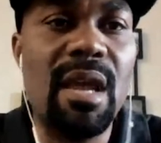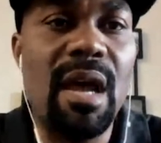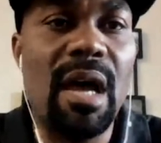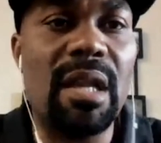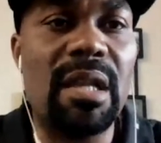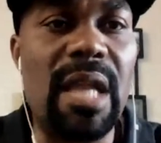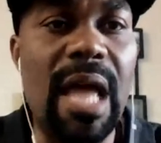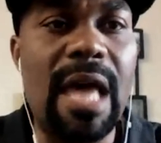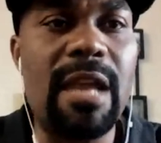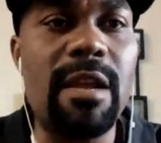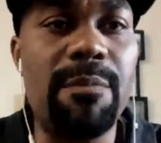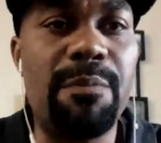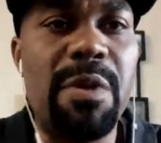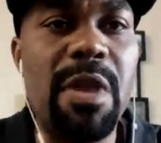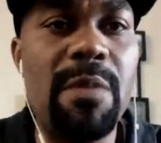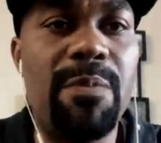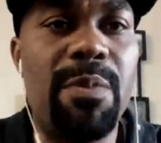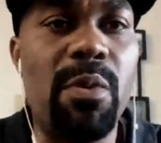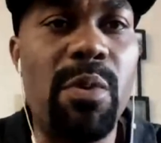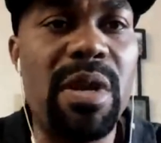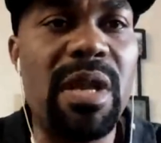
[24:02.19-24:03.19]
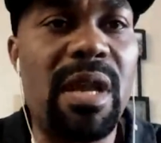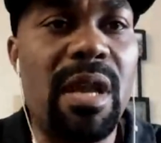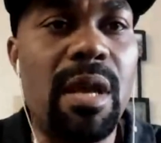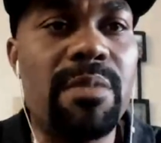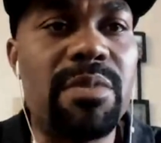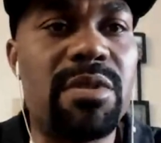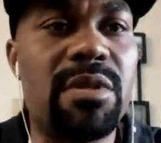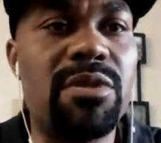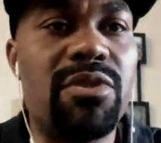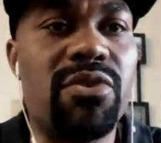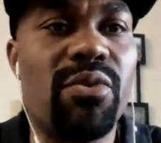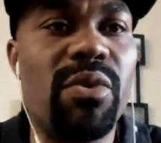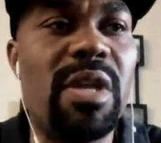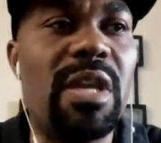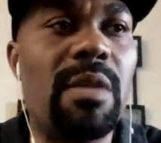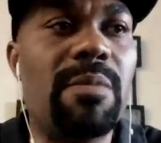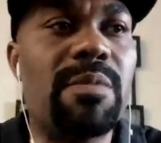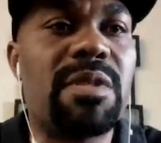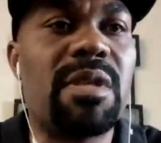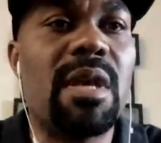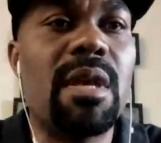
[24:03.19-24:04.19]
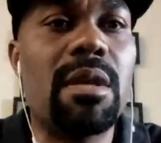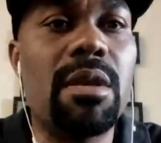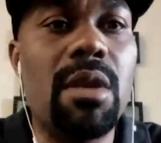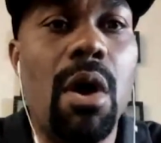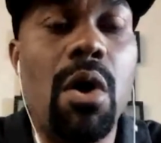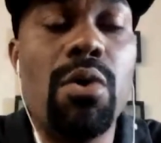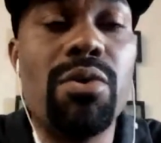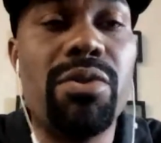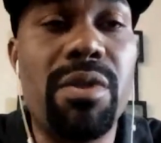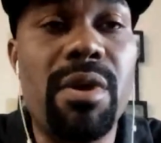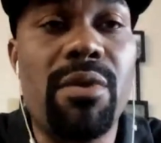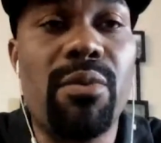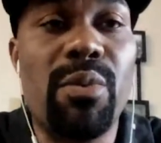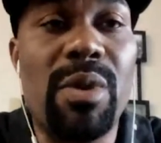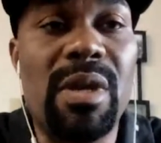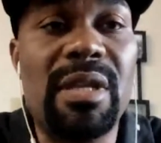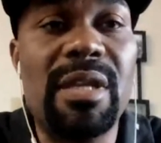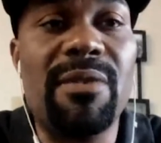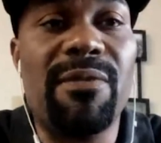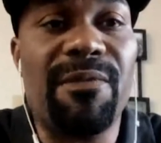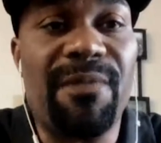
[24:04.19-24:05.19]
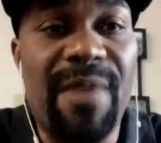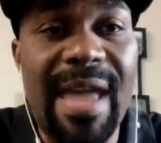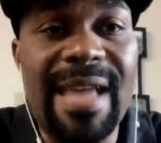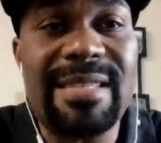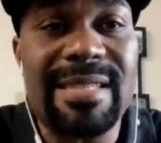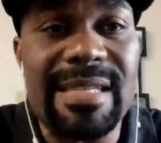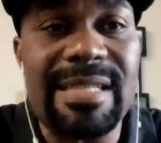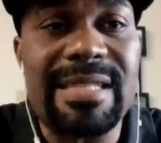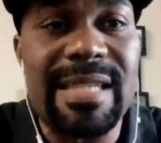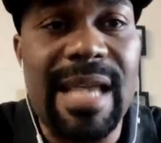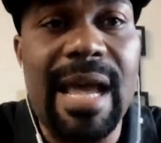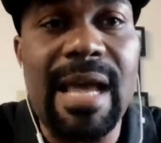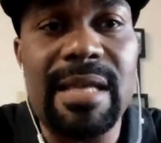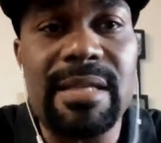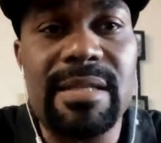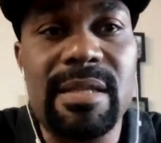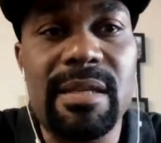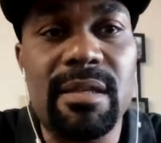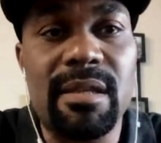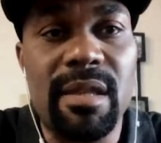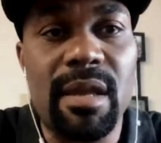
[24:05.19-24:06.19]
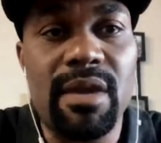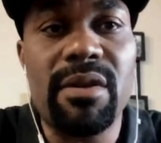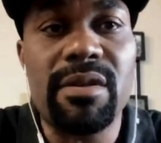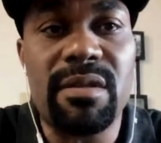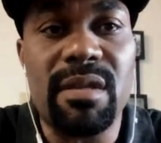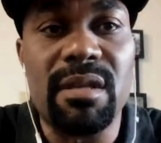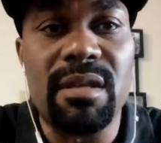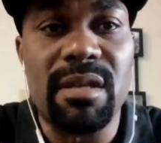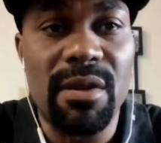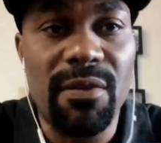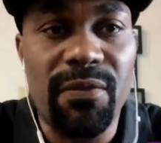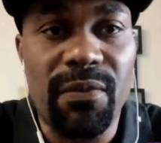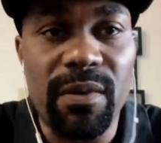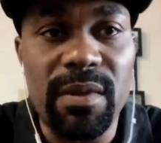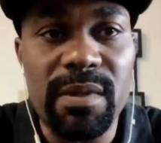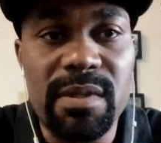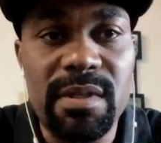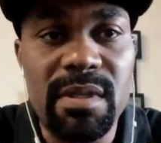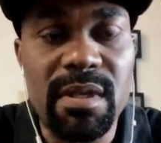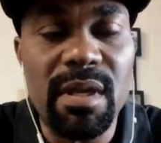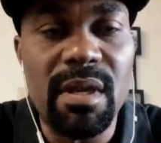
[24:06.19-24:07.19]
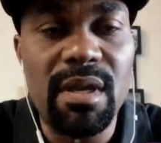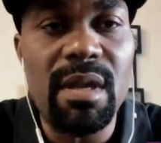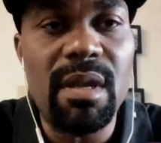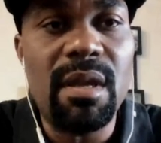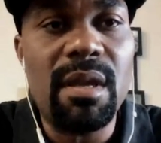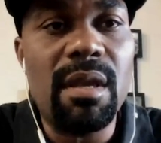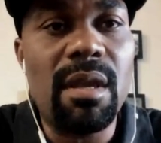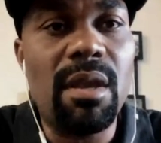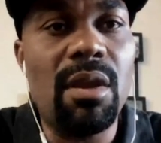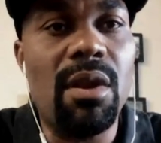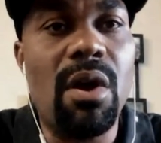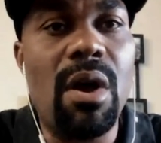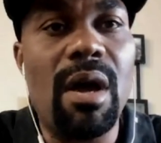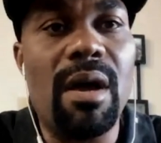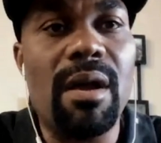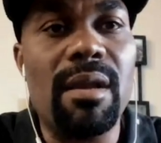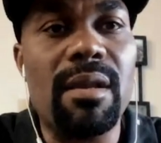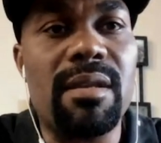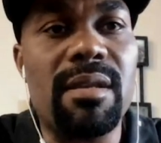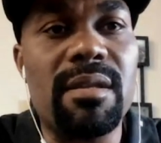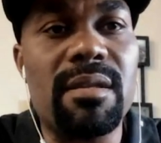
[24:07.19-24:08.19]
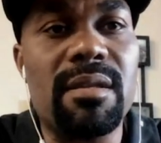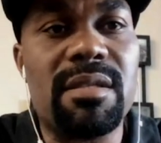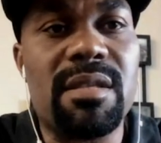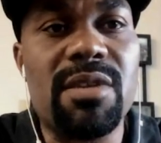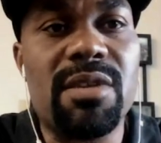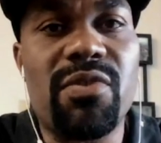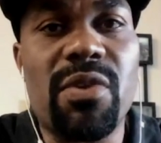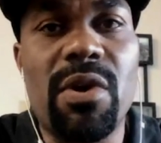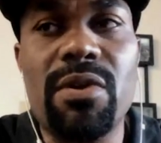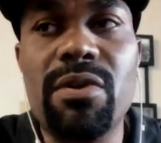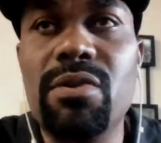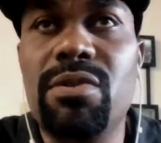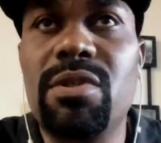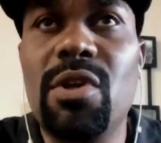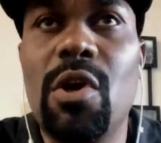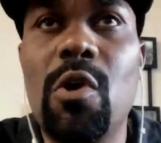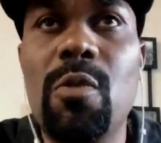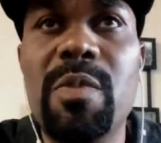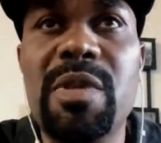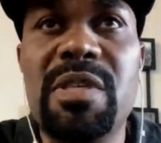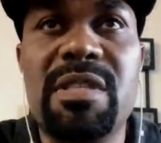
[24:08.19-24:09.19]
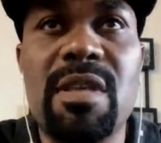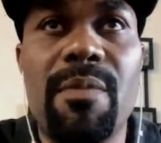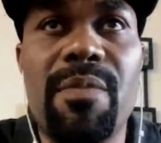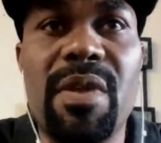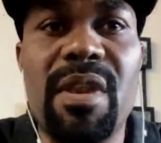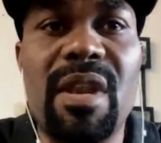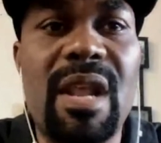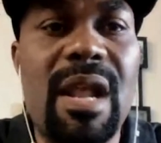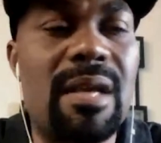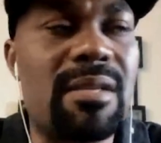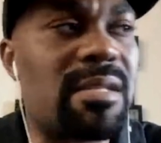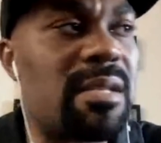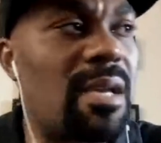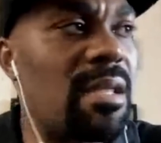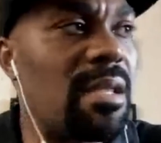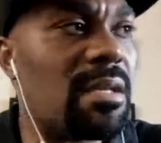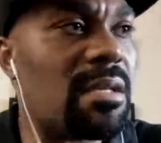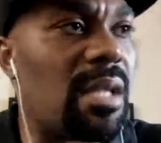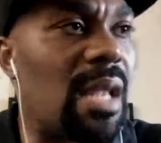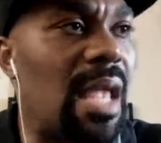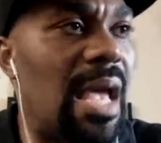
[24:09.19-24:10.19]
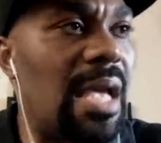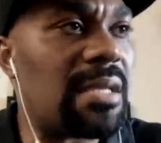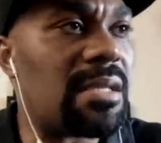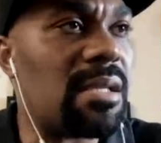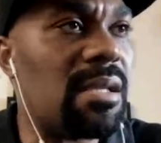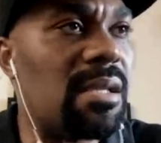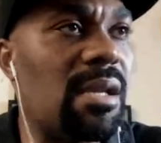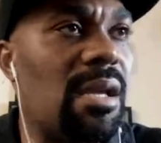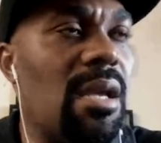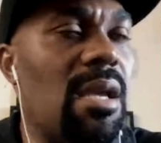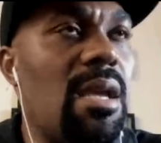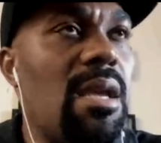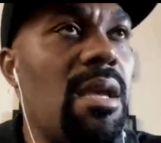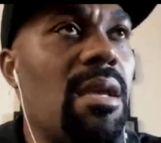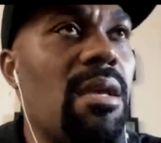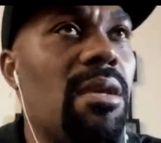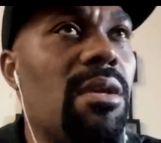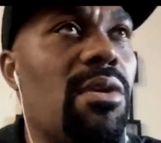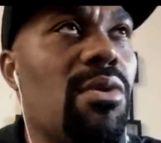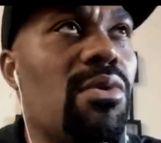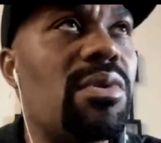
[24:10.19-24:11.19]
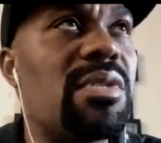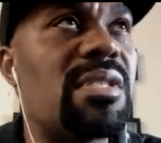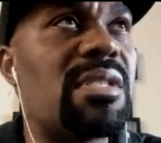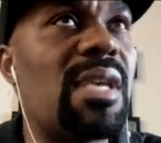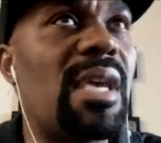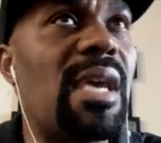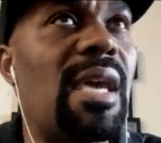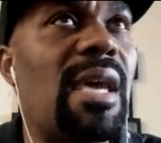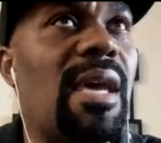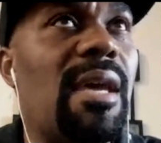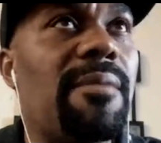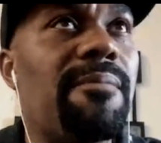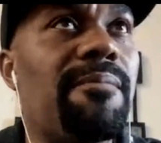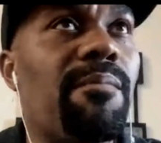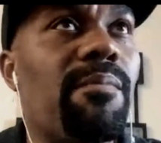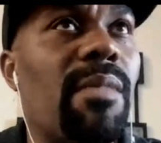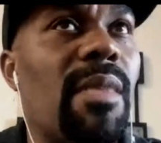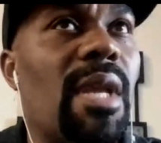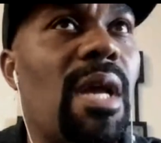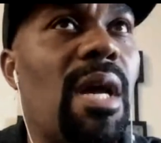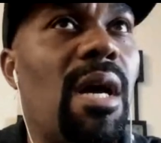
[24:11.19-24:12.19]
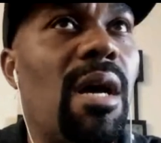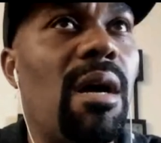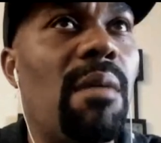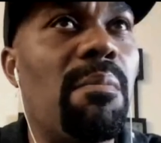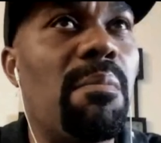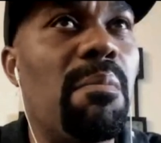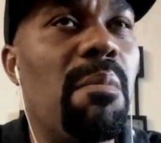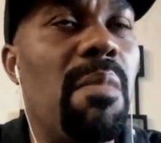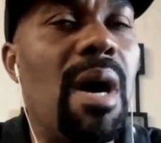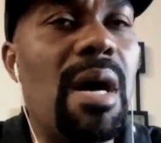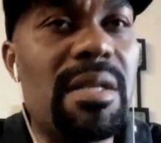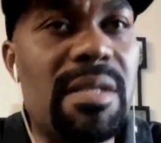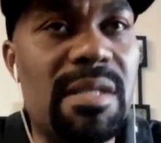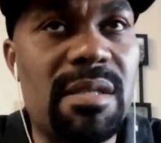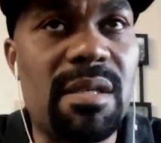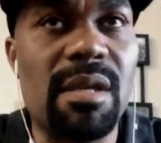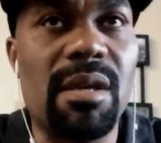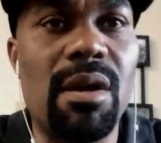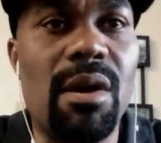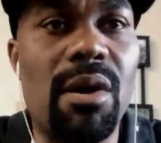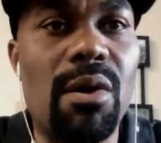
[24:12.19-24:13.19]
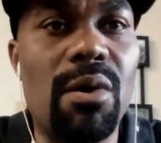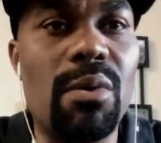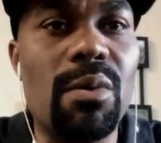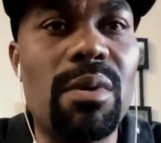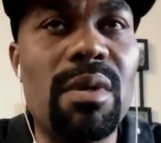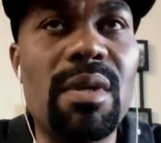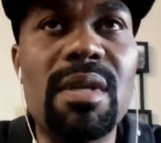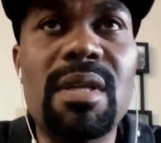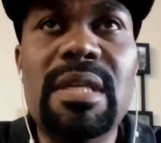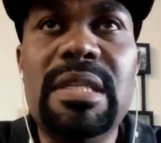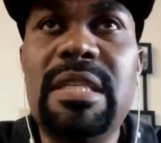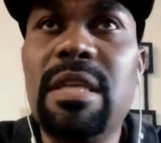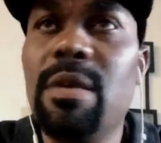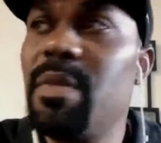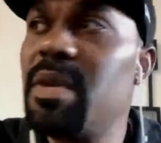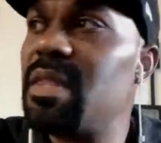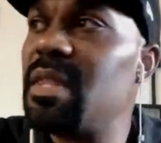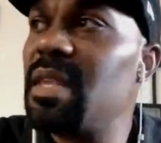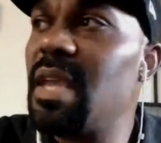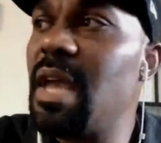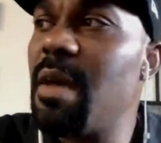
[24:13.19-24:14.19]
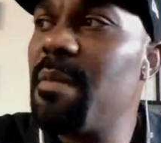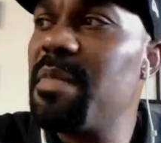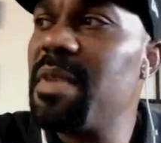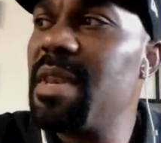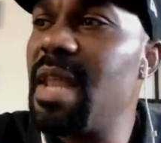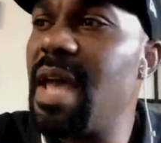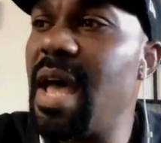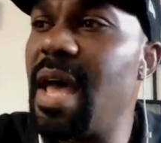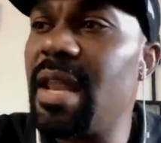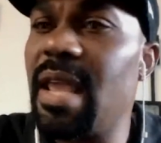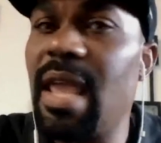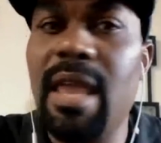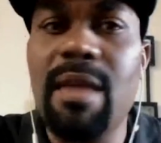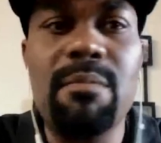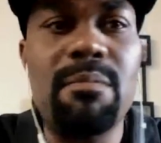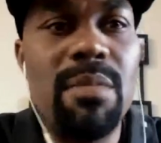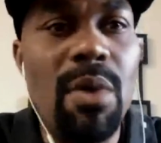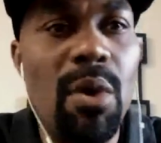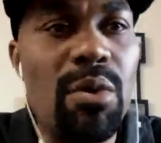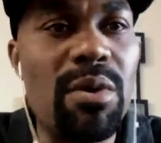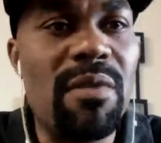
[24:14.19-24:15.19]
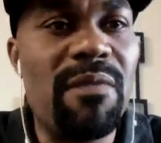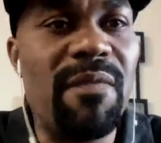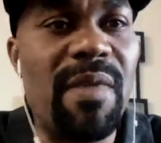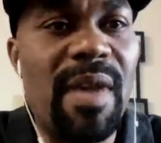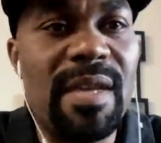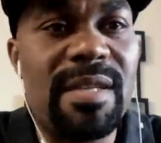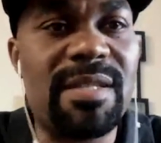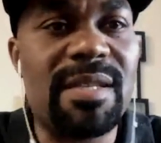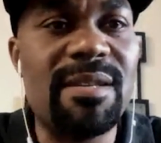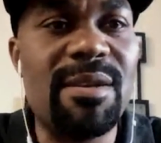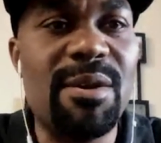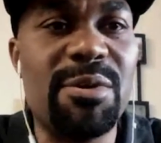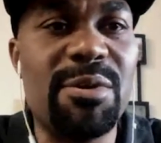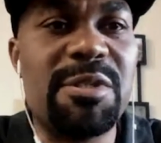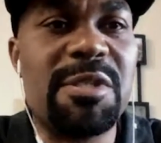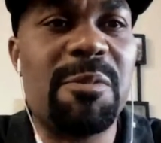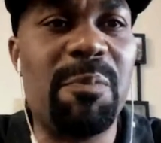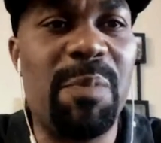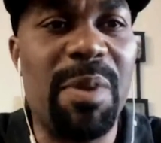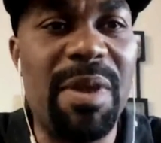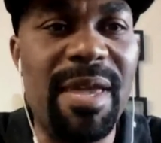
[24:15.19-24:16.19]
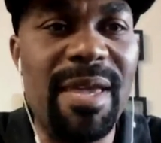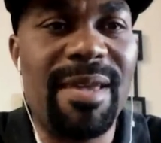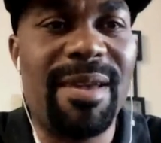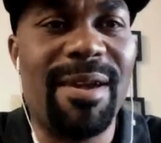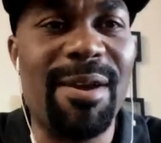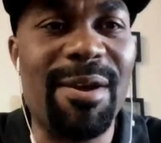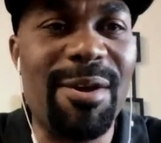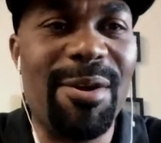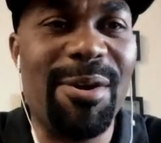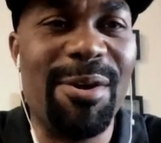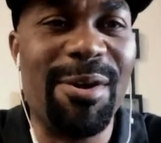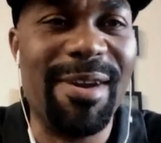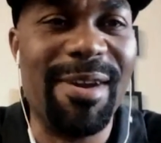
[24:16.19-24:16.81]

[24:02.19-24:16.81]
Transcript: A lot of people, when it comes to dreams, no, they're really fantasizing. There's a difference. Centrell, you told me something, and I'll say this lastly. You said months ago, Timothy, I'm not a motivational speaker.